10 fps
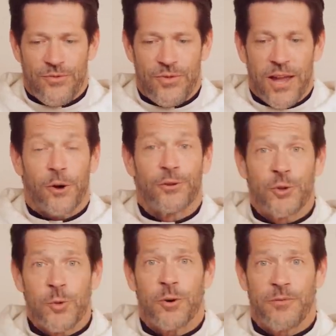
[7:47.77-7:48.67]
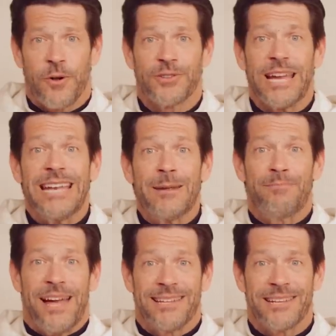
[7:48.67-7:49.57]
They are true or false,
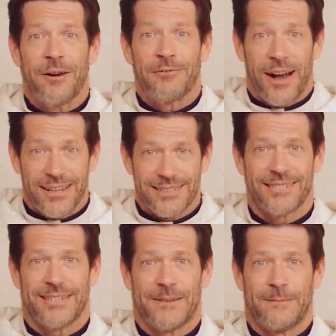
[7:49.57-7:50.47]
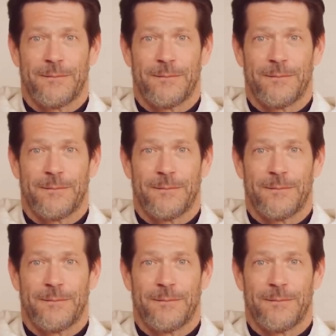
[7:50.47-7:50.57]
independent of us.